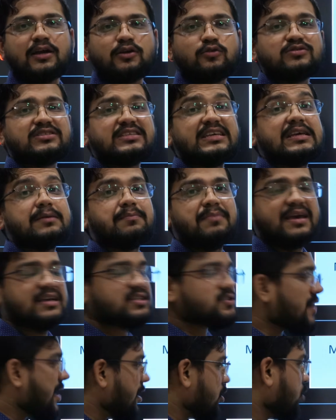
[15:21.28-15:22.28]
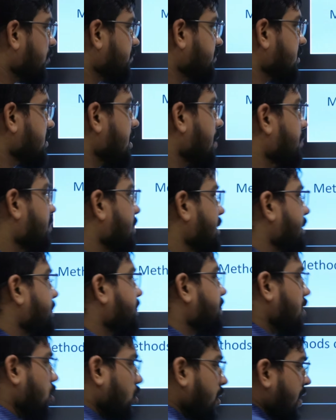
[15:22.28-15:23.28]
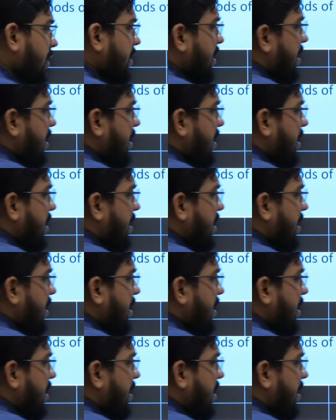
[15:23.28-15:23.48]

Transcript: to see base value of the company. Okay.